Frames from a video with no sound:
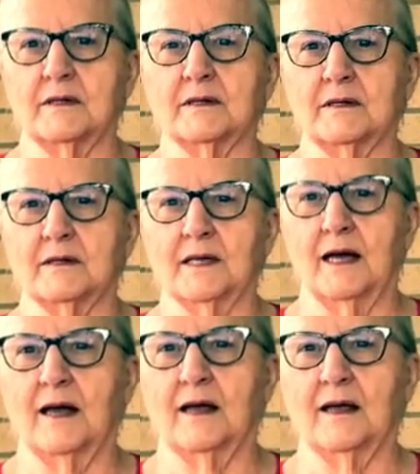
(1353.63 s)
Same
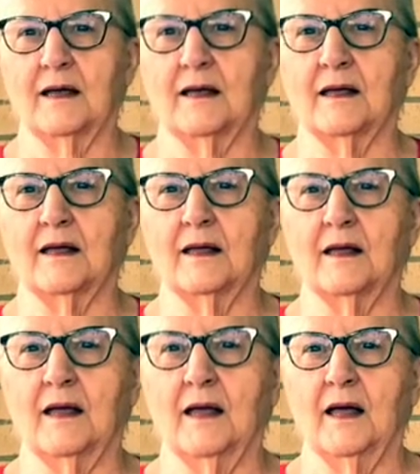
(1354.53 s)
spot?
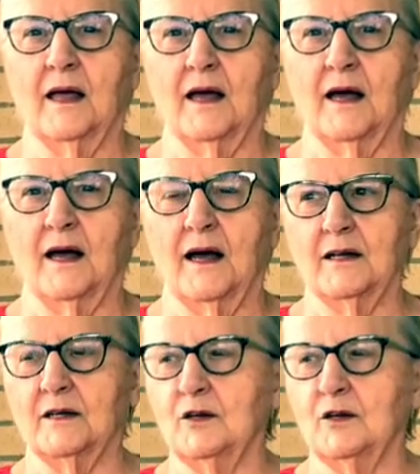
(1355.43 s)
Or different?